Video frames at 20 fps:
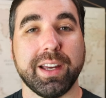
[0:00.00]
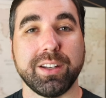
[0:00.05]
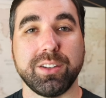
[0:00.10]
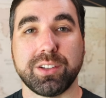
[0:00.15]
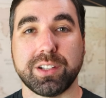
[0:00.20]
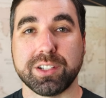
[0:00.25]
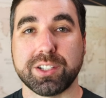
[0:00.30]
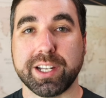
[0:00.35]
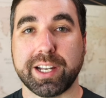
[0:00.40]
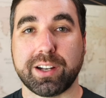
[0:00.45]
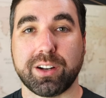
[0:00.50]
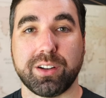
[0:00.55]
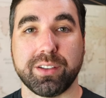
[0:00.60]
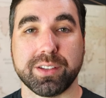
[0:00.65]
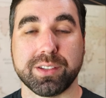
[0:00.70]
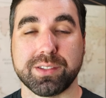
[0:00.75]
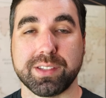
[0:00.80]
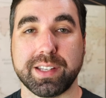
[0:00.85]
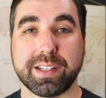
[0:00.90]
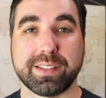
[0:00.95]
And you can check all
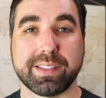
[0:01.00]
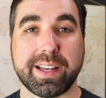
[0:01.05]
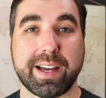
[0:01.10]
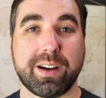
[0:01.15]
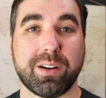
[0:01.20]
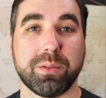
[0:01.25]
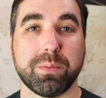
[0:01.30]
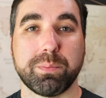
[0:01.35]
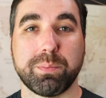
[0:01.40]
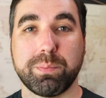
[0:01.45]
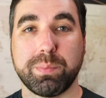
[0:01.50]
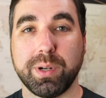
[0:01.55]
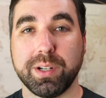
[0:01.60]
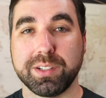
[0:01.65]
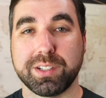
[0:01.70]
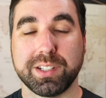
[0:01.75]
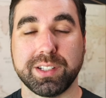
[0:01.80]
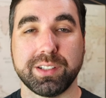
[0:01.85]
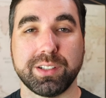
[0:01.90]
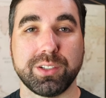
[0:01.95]
those things out,
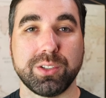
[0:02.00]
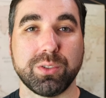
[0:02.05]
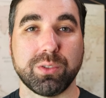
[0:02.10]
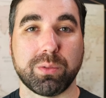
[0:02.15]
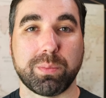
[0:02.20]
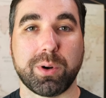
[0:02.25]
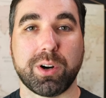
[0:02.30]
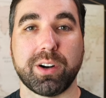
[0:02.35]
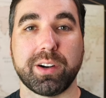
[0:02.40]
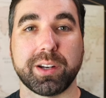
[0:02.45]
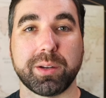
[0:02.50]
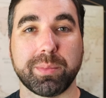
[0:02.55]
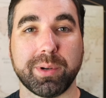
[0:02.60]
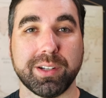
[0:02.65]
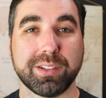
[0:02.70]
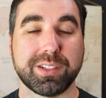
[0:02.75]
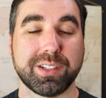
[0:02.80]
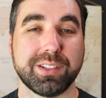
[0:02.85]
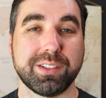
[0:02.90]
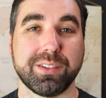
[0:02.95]
punch in your party,
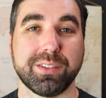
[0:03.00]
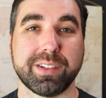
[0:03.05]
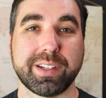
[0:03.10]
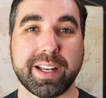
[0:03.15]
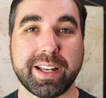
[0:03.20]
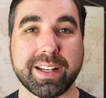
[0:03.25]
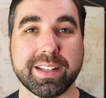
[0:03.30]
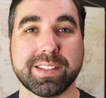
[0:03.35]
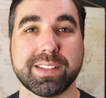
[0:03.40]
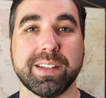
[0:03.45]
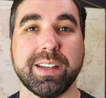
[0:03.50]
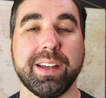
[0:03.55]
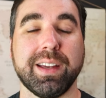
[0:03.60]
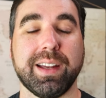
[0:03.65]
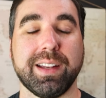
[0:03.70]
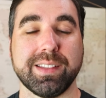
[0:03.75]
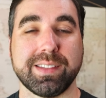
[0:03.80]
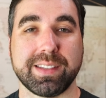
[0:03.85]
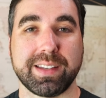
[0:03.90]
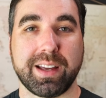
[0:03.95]
punch in your dates,
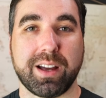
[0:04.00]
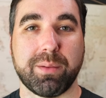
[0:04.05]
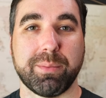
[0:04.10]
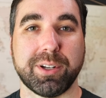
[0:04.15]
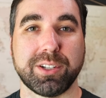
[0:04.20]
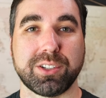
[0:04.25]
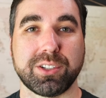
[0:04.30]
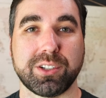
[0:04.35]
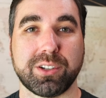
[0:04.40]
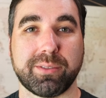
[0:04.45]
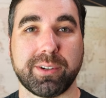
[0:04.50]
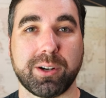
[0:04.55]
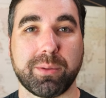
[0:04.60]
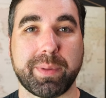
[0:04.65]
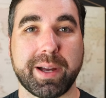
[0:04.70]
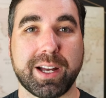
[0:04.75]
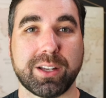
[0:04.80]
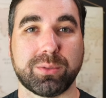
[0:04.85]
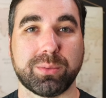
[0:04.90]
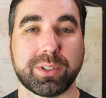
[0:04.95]
and see how much a Eurail
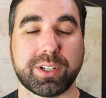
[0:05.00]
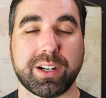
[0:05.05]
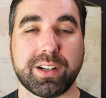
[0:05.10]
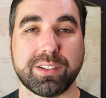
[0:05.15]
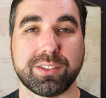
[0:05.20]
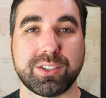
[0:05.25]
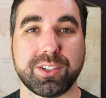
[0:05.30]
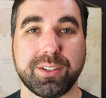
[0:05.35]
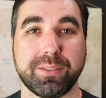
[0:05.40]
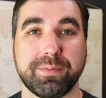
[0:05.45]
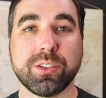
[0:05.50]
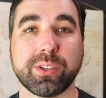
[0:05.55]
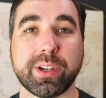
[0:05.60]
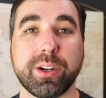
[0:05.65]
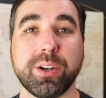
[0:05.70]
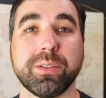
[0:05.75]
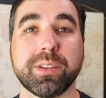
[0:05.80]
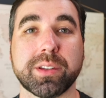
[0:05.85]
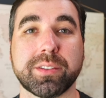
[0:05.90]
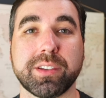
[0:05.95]
Pass would cost you. So I
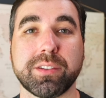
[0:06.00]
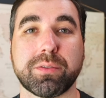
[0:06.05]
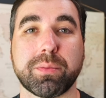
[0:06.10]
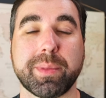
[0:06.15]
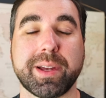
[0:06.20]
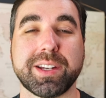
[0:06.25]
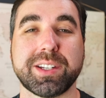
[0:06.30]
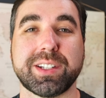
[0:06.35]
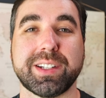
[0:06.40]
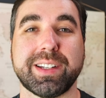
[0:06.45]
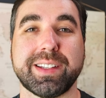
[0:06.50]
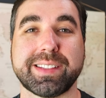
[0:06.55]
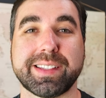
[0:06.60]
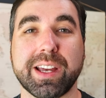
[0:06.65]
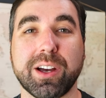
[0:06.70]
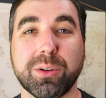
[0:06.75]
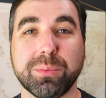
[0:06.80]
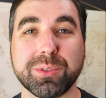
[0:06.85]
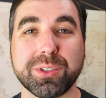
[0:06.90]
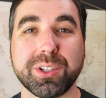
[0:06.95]
hope this information has
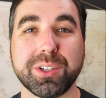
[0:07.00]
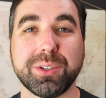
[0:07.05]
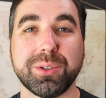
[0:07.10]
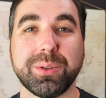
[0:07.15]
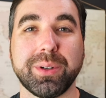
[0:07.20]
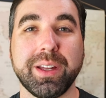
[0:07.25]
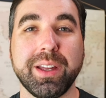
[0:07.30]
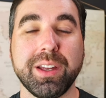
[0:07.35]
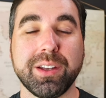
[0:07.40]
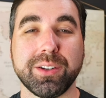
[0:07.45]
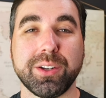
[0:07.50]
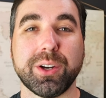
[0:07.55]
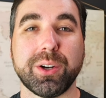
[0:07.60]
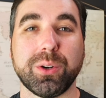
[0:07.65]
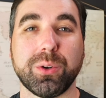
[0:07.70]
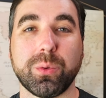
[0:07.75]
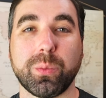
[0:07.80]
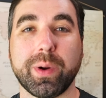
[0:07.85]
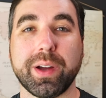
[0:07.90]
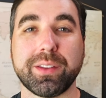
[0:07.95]
helped you
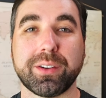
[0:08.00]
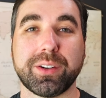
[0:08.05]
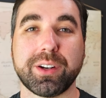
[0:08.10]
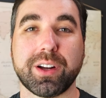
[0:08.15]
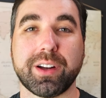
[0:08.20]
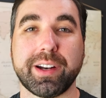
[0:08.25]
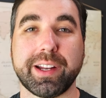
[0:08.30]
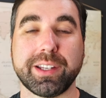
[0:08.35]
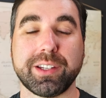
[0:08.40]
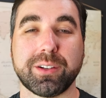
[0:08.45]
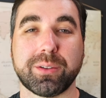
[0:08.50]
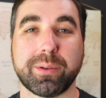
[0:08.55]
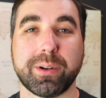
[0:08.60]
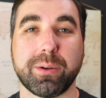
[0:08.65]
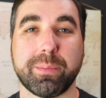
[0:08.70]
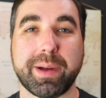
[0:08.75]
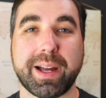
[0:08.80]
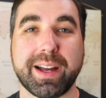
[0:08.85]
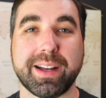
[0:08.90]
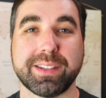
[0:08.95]
know whether or not a
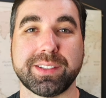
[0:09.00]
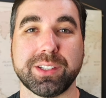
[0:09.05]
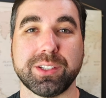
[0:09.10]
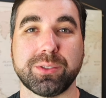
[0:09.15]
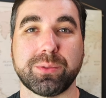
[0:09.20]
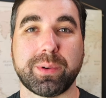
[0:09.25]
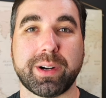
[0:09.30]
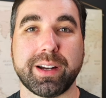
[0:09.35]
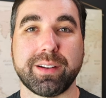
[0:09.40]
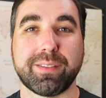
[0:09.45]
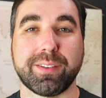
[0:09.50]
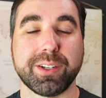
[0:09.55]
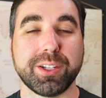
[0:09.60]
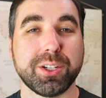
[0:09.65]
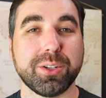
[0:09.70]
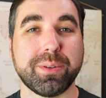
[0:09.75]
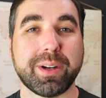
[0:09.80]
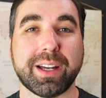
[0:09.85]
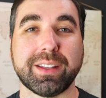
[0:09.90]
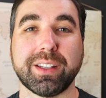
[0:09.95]
Eurail Pass is right for
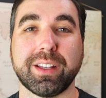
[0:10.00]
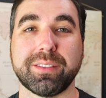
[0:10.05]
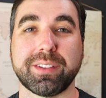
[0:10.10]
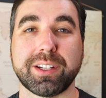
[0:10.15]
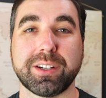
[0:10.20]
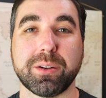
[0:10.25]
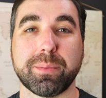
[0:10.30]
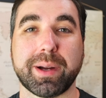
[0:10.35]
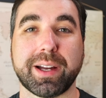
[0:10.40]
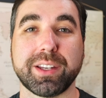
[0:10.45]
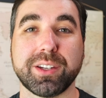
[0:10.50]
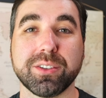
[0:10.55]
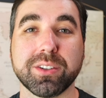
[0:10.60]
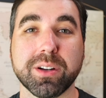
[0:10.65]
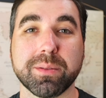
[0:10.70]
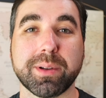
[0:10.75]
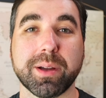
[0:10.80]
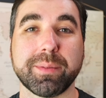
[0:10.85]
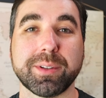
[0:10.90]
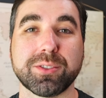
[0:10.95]
you. I'd love to hear about your
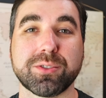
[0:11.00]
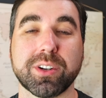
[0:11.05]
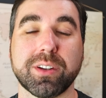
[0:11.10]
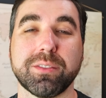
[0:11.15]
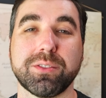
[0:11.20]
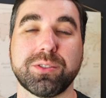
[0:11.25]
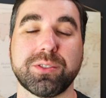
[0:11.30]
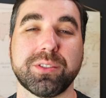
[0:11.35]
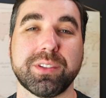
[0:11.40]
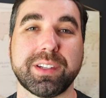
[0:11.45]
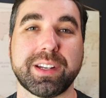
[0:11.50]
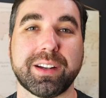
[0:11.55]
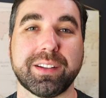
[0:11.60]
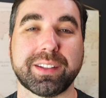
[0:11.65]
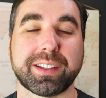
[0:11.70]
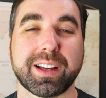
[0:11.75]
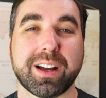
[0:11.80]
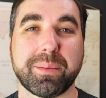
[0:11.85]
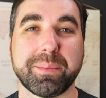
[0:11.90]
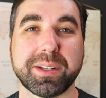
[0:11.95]
upcoming trips. Shoot it down in
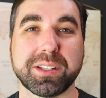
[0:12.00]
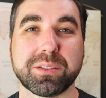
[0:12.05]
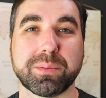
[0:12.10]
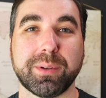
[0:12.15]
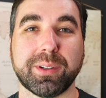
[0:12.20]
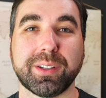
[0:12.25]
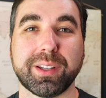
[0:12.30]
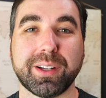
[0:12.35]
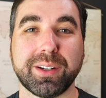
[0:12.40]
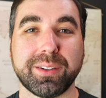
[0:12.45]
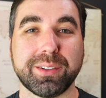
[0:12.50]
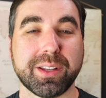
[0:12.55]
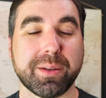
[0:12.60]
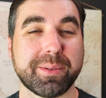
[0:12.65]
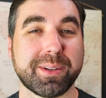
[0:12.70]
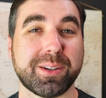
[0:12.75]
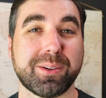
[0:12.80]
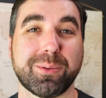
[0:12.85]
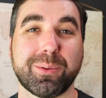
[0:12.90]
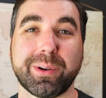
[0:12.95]
the comments below. Let
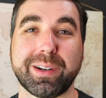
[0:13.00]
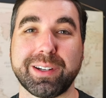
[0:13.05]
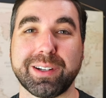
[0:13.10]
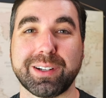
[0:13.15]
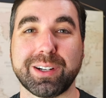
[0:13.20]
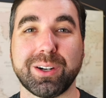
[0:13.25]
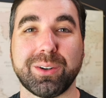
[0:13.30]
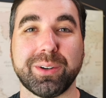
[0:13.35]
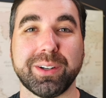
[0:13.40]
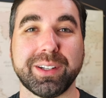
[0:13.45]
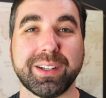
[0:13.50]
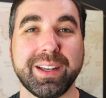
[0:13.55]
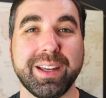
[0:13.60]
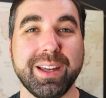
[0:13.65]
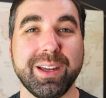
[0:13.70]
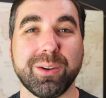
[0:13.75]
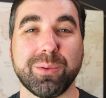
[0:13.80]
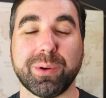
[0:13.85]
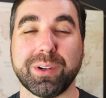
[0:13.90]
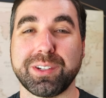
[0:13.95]
me know where you're going,
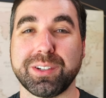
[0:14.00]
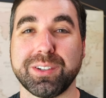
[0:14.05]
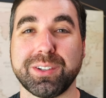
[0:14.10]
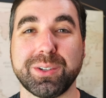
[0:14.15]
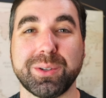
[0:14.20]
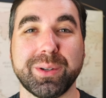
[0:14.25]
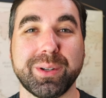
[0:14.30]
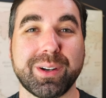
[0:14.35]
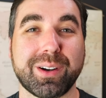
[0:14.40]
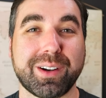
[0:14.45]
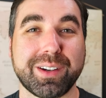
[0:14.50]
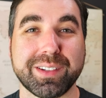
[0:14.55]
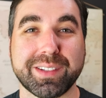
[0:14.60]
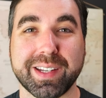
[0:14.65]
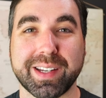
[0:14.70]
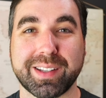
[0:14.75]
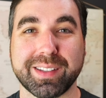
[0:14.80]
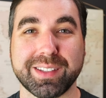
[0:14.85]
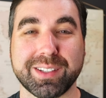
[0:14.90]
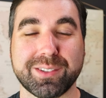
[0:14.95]
what you're doing. Are you
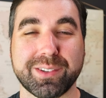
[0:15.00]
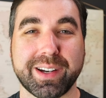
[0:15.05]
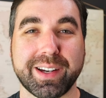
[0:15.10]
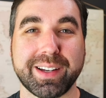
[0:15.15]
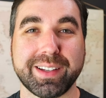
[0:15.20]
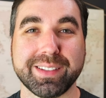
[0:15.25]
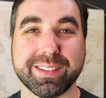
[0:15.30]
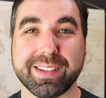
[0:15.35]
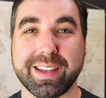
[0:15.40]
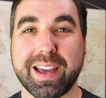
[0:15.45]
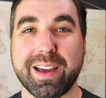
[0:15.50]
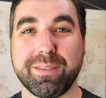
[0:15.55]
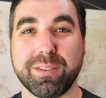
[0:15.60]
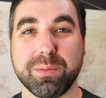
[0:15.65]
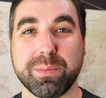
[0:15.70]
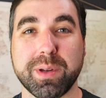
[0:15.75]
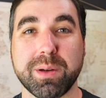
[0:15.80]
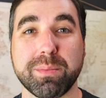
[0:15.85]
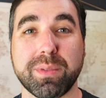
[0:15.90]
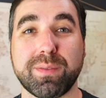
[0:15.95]
taking the trains? Have
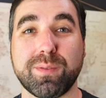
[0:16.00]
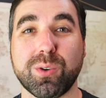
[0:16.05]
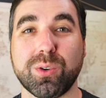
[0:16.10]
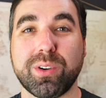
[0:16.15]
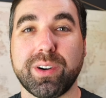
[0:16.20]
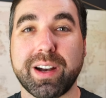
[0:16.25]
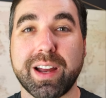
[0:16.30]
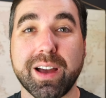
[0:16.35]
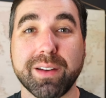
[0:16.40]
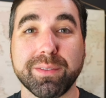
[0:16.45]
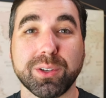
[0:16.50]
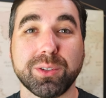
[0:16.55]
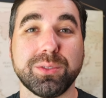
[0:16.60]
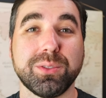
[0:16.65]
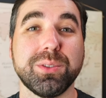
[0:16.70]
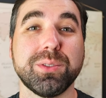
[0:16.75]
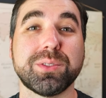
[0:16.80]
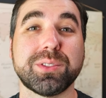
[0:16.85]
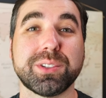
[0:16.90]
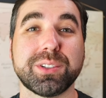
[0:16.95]
you been before? Have you
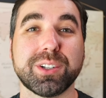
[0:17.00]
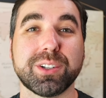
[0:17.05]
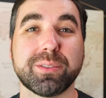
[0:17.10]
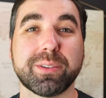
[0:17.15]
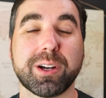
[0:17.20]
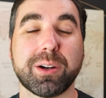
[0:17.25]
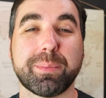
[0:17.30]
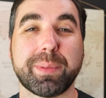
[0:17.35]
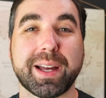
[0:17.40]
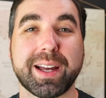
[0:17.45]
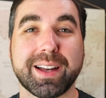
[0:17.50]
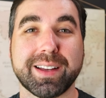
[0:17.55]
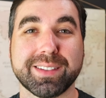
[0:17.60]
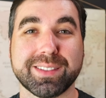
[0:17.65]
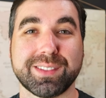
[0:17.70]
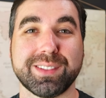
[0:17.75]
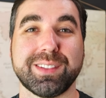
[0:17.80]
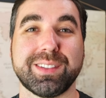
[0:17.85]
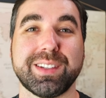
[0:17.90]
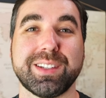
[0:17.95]
used a Eurail
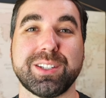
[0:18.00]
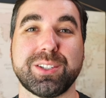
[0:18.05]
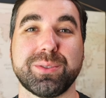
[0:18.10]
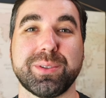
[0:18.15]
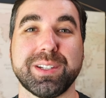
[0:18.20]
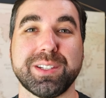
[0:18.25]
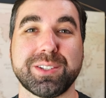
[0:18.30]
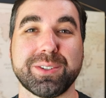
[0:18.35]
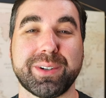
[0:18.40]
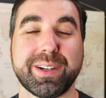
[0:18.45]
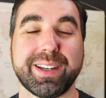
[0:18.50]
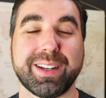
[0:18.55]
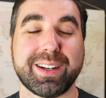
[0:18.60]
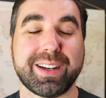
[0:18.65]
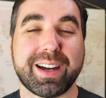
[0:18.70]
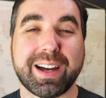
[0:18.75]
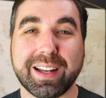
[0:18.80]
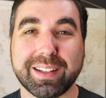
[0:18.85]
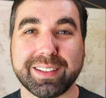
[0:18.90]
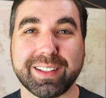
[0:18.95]
Pass? Did you enjoy
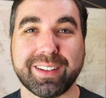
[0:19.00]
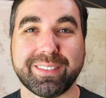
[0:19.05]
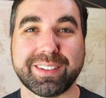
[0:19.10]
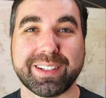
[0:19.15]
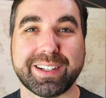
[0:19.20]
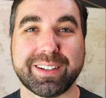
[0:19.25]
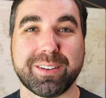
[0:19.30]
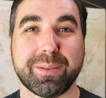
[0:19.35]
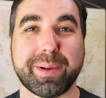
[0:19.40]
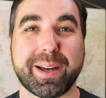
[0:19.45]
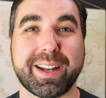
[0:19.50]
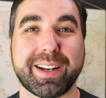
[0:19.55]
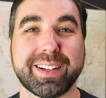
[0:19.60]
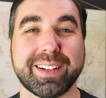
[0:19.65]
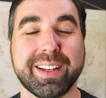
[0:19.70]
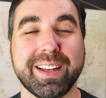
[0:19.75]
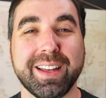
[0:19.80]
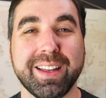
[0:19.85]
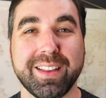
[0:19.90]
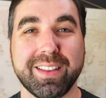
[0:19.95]
it? I'd love to hear about
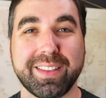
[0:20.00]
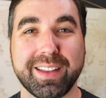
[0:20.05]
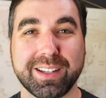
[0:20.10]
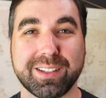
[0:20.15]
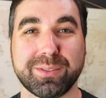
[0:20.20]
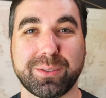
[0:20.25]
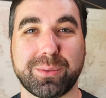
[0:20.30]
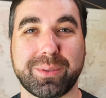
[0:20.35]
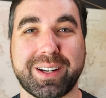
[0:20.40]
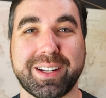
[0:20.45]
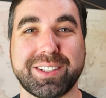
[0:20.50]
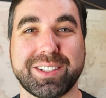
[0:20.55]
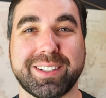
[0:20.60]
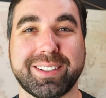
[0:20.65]
it. Thanks for watching.